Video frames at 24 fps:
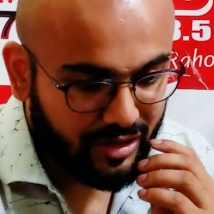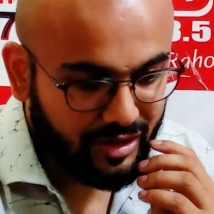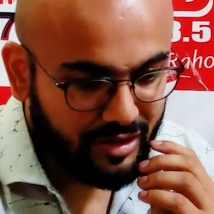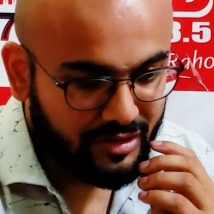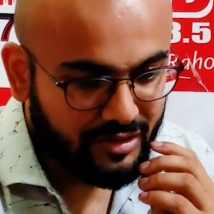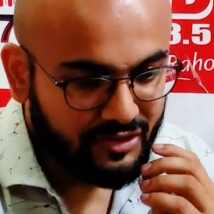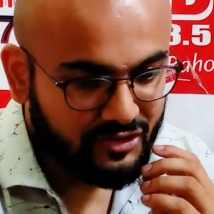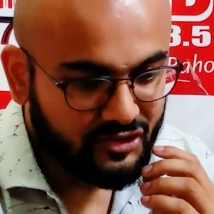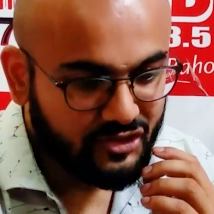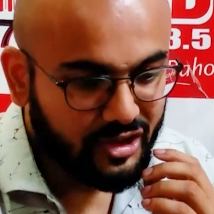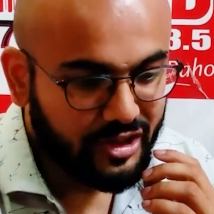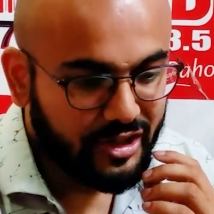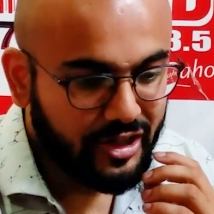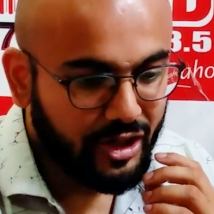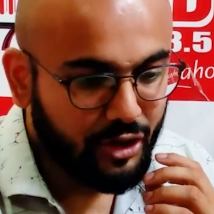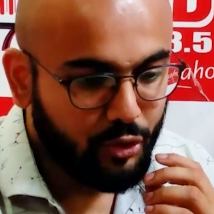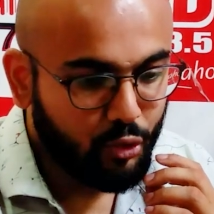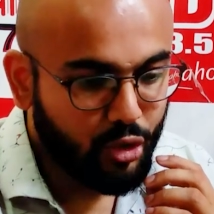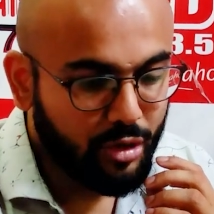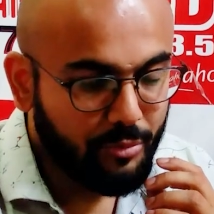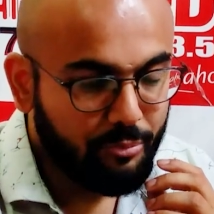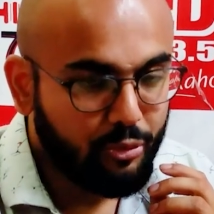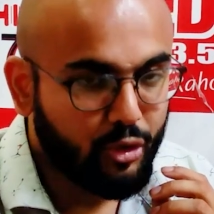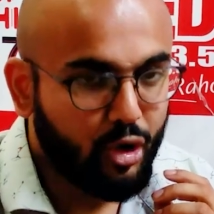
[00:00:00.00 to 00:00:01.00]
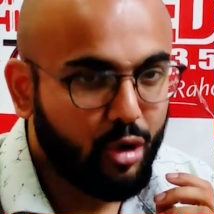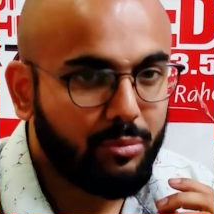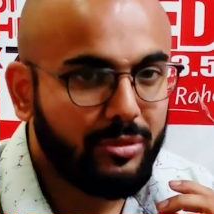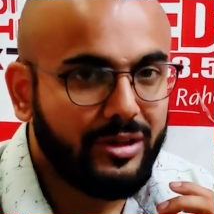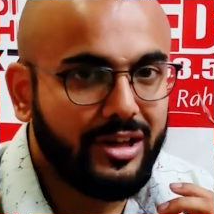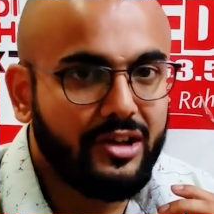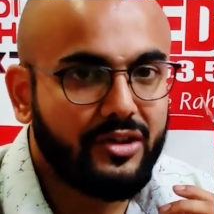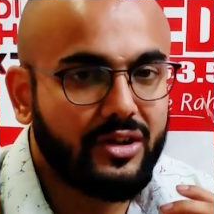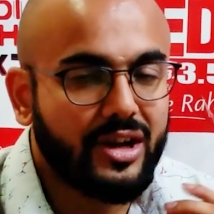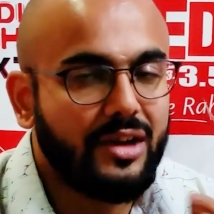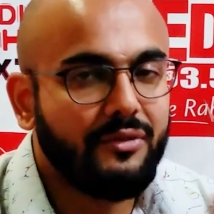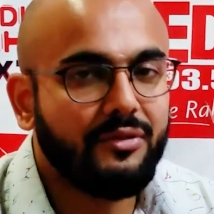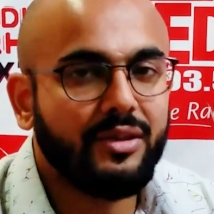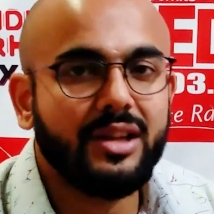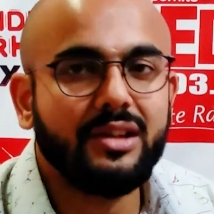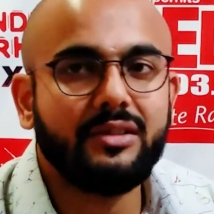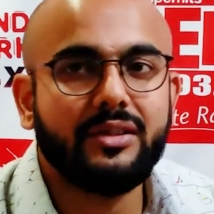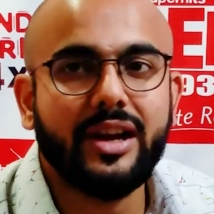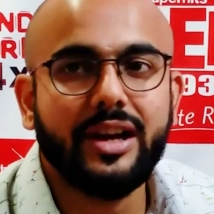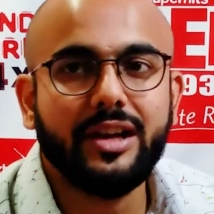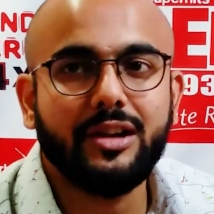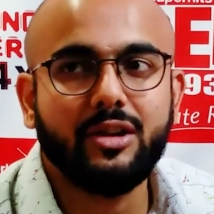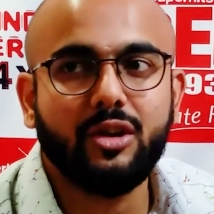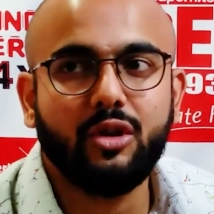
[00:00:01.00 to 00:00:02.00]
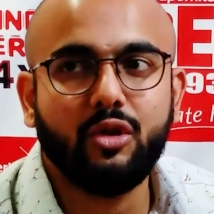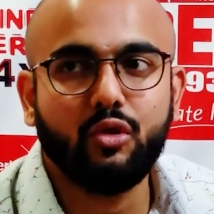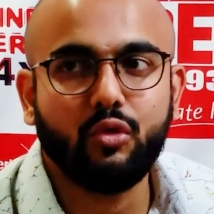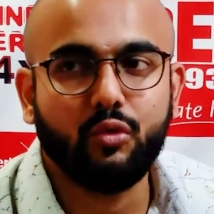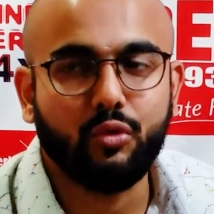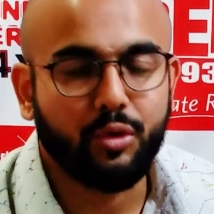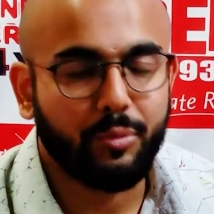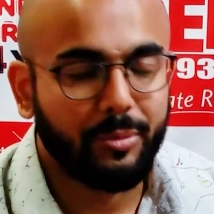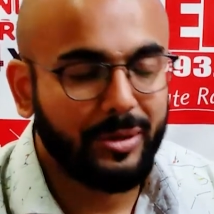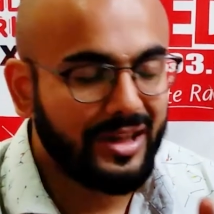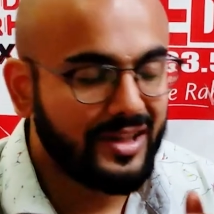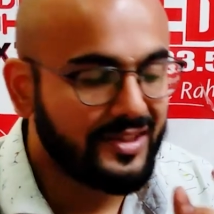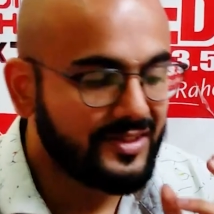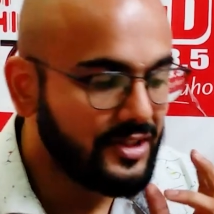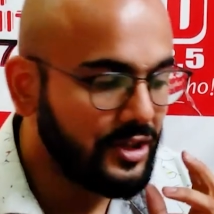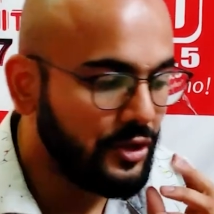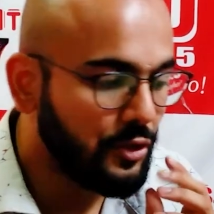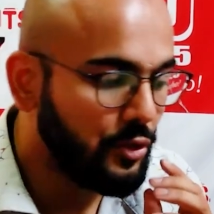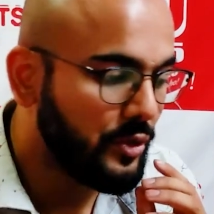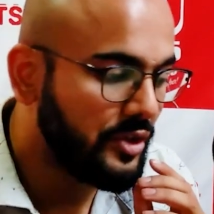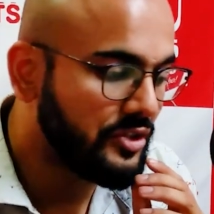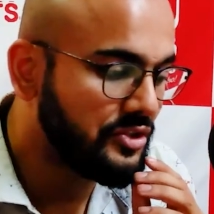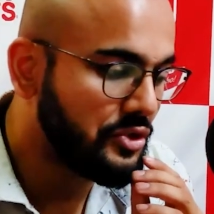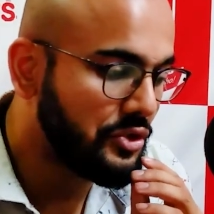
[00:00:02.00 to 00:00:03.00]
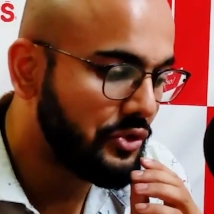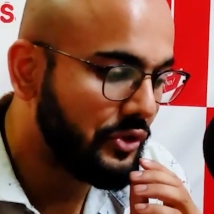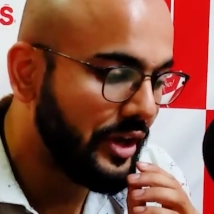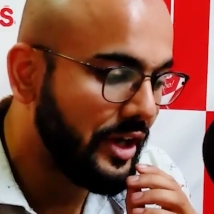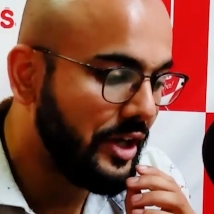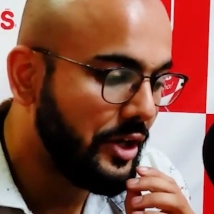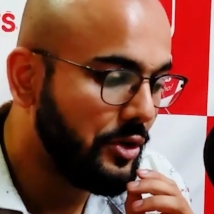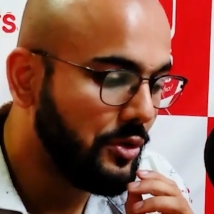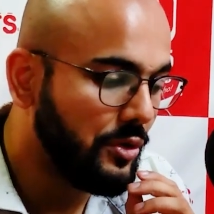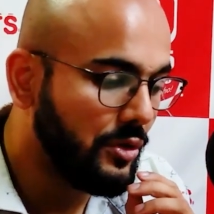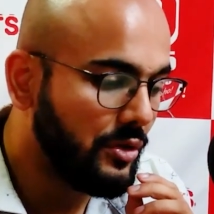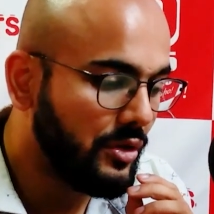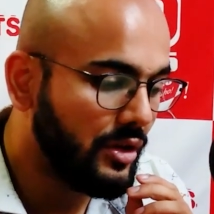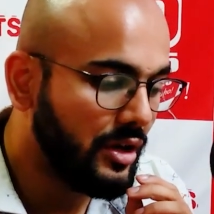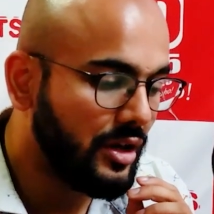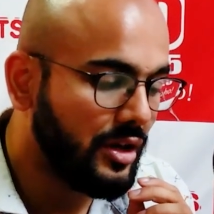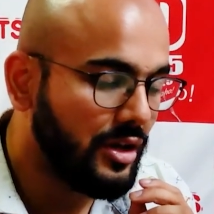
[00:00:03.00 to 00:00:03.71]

in the city who are probably traveling right now, who would be listening to us on radio,